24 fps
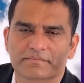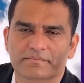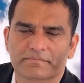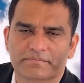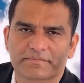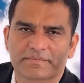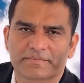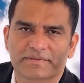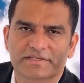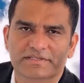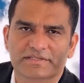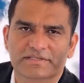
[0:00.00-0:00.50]

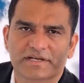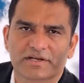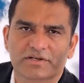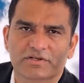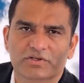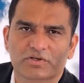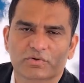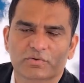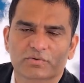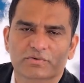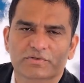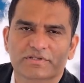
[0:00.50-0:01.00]
This
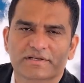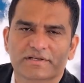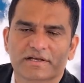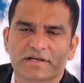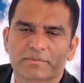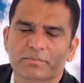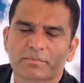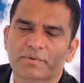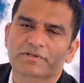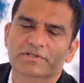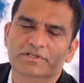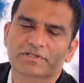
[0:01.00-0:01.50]
concludes the
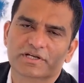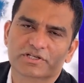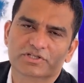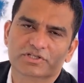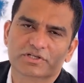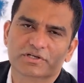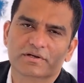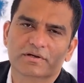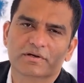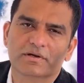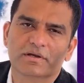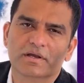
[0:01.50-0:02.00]

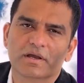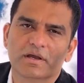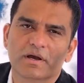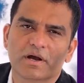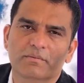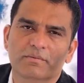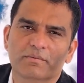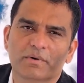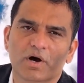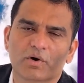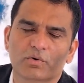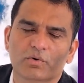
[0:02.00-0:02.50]
demonstration
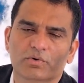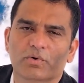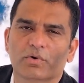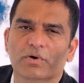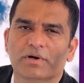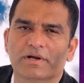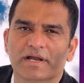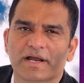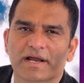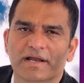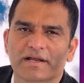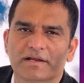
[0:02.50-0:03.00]
of how to
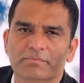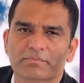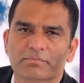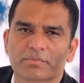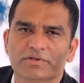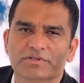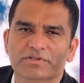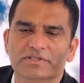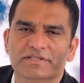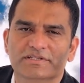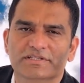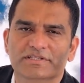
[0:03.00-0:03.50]
create a
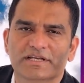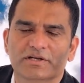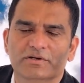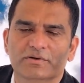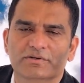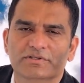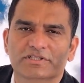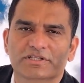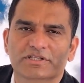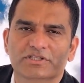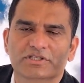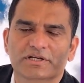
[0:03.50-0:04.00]
purchase
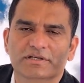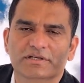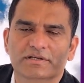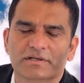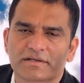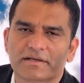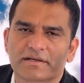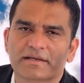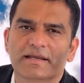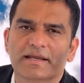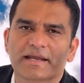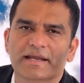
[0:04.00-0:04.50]
requisition
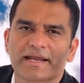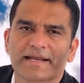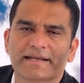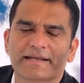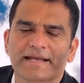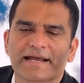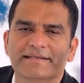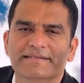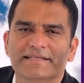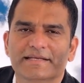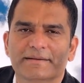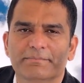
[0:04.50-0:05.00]

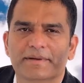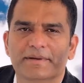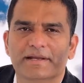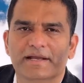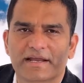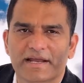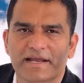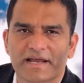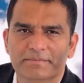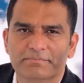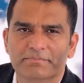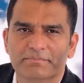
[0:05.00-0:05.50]
in SAP
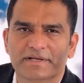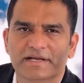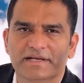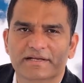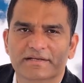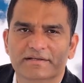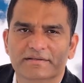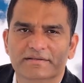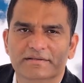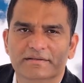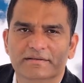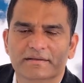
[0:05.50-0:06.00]
ERP,
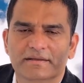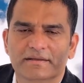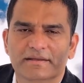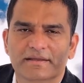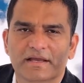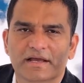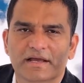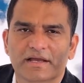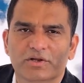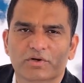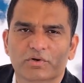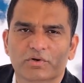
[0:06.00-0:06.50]

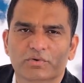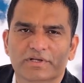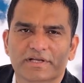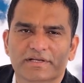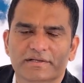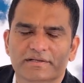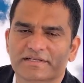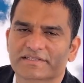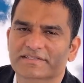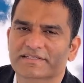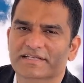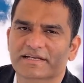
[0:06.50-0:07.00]
including
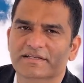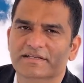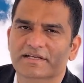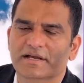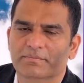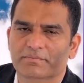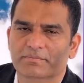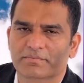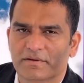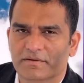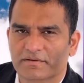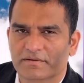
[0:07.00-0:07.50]
the
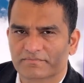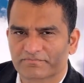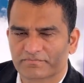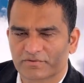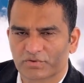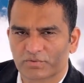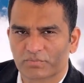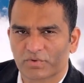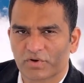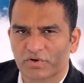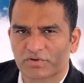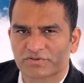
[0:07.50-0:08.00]
setup for
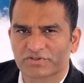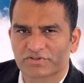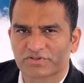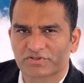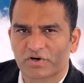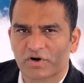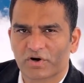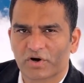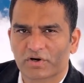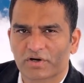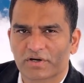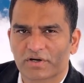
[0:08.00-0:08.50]
both
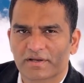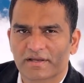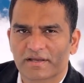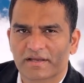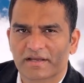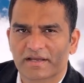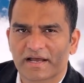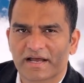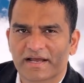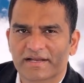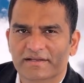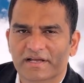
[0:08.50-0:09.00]
stock
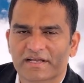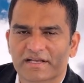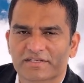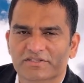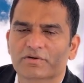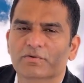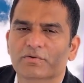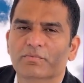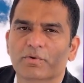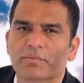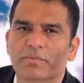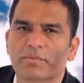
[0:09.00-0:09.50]
and
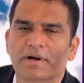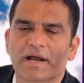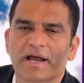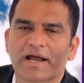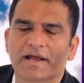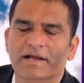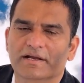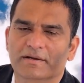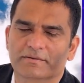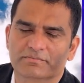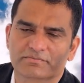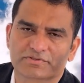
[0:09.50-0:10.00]
consumable
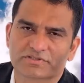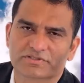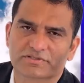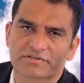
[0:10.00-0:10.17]
items.